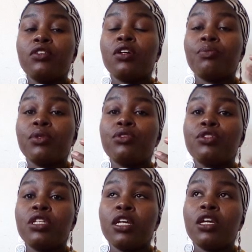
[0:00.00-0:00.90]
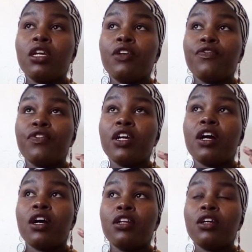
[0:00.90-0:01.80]
For example, today if we
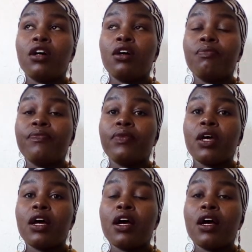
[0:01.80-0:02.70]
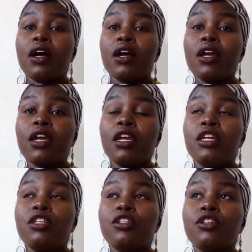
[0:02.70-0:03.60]
had
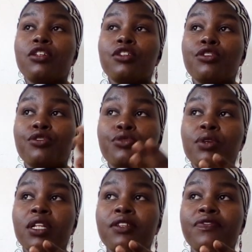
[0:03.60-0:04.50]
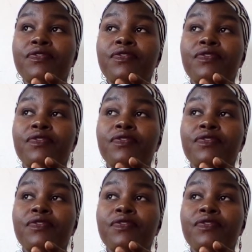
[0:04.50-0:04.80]
8 to 12,